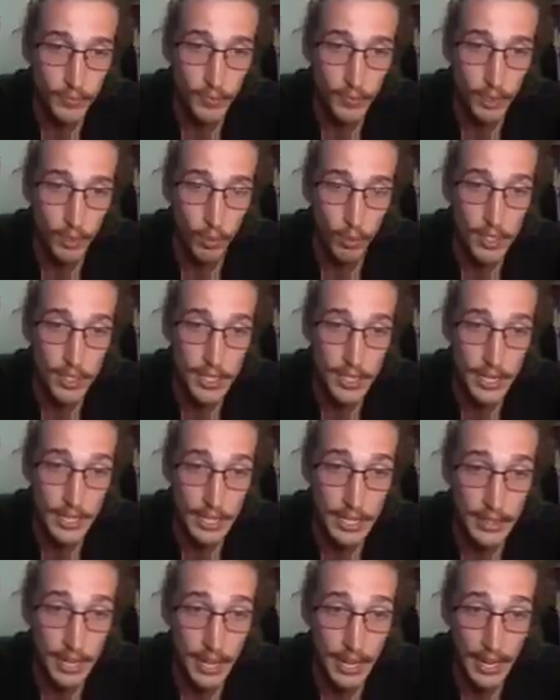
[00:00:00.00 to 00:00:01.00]
Once I
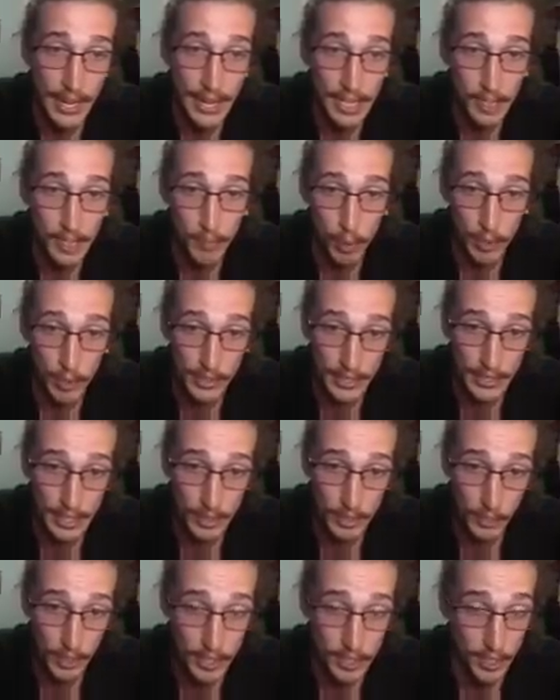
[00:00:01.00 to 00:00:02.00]
get that anchor point
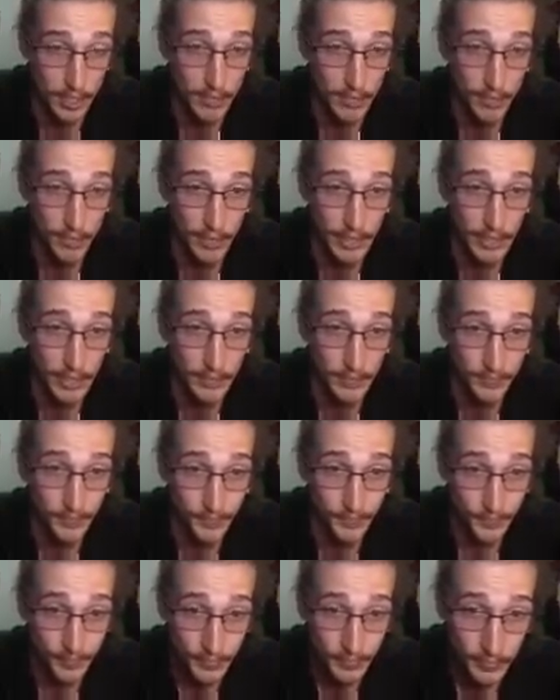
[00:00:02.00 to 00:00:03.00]
down when he's on his feet,
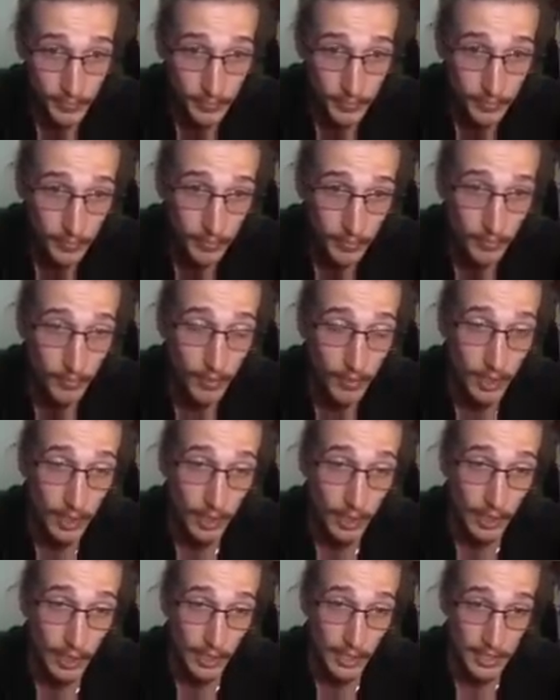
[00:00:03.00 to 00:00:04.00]

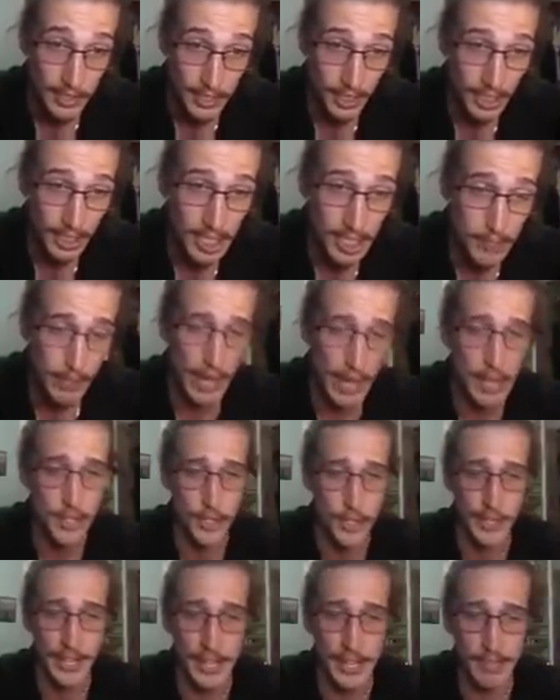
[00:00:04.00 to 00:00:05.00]
so look at his
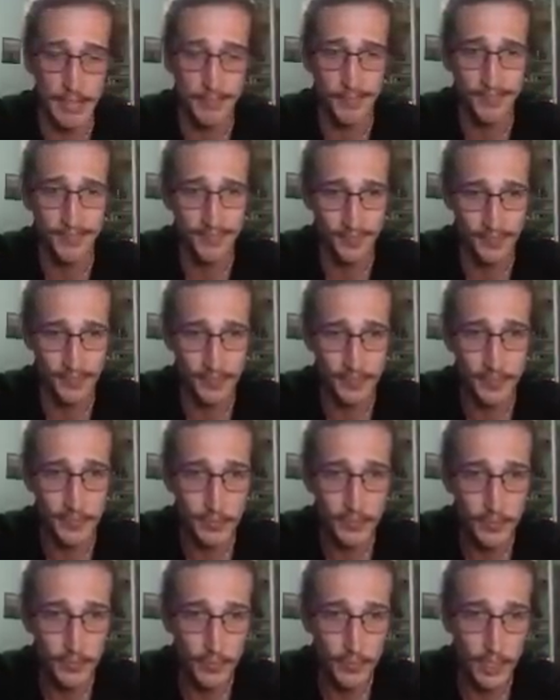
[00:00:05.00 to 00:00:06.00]
posture here.
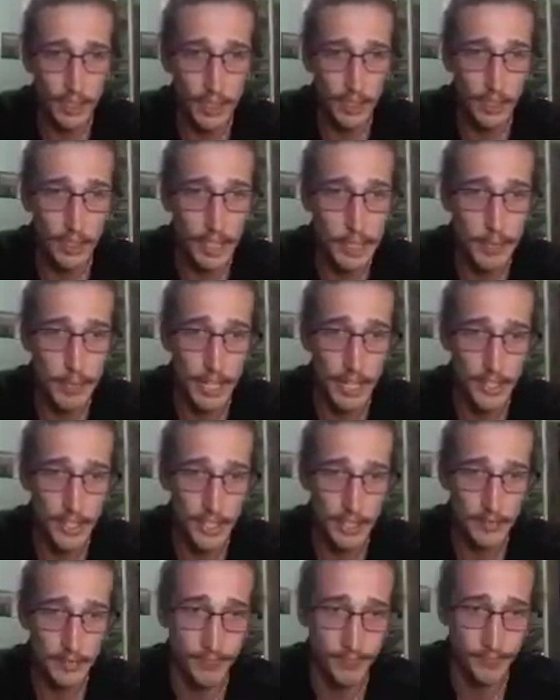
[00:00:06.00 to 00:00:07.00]
Look at his
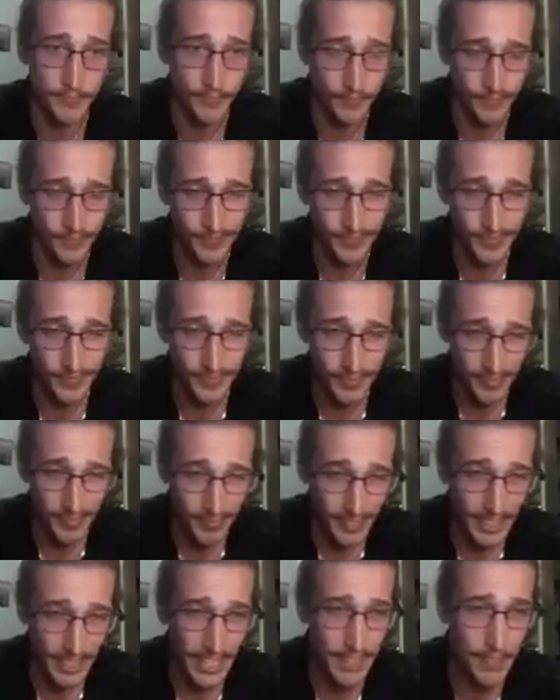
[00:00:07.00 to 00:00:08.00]
posture.
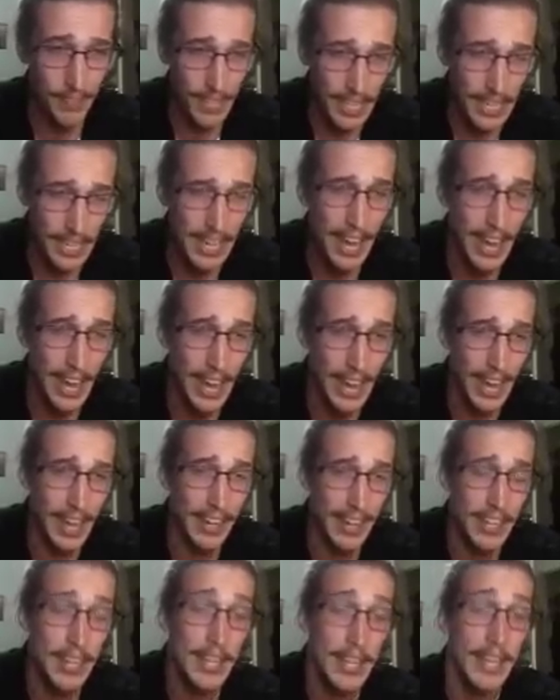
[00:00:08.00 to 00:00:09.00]
If he
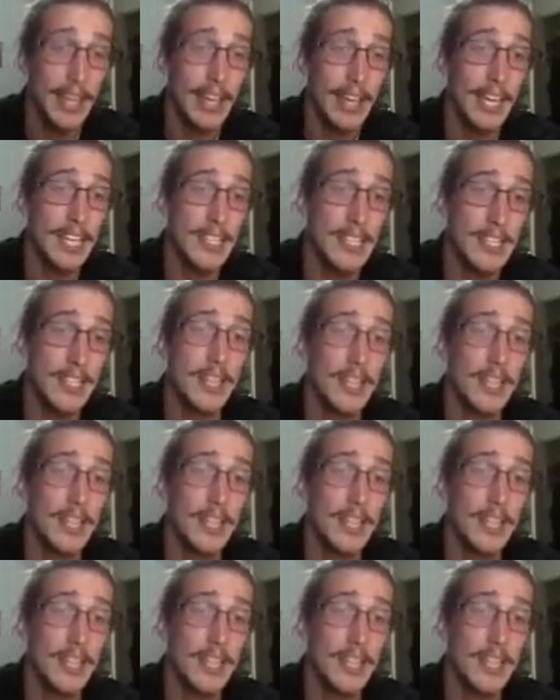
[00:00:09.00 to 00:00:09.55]
had his